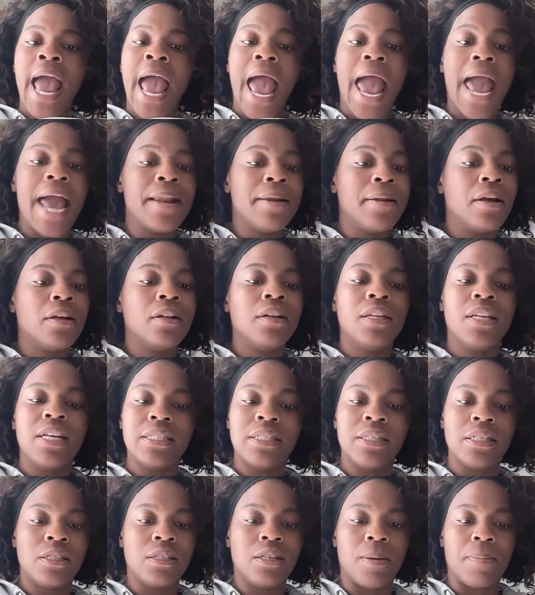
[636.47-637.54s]
And
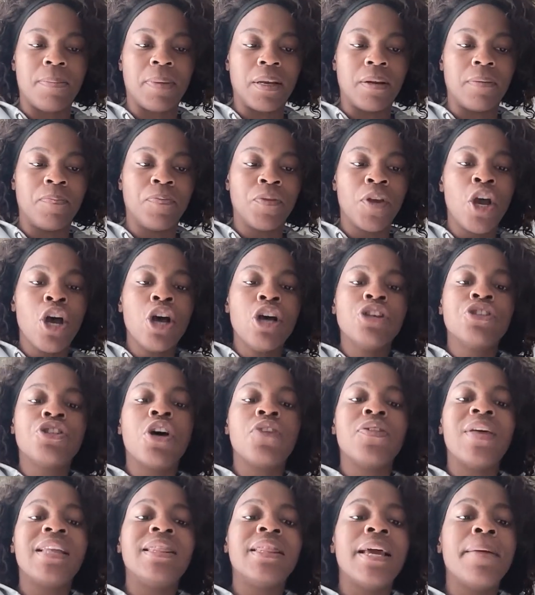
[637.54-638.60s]
listen to me. So
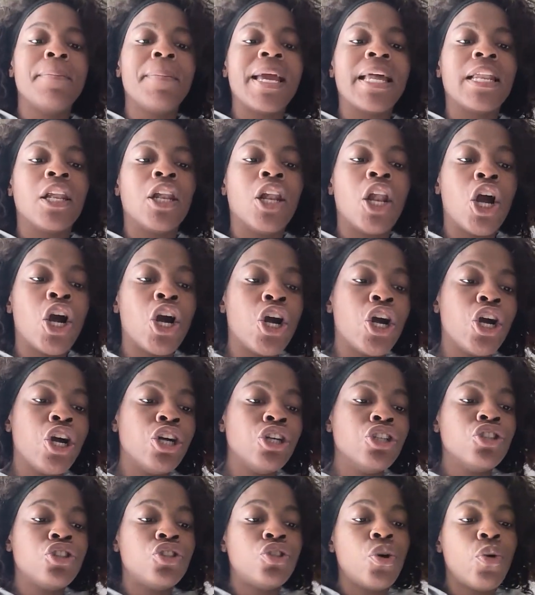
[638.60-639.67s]
that they may
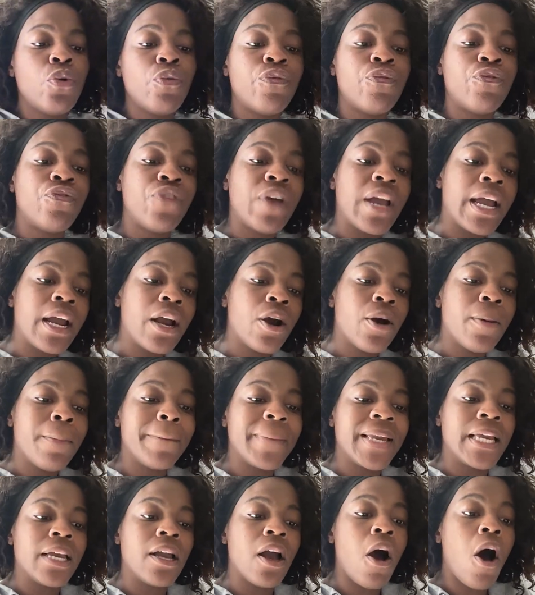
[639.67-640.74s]
learn to fear
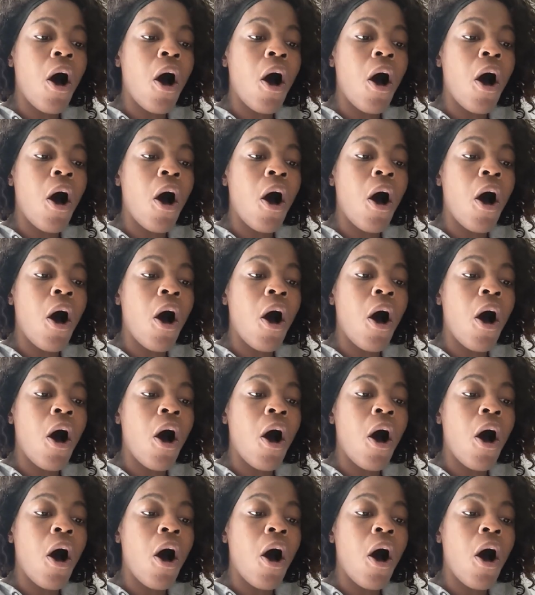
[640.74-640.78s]
me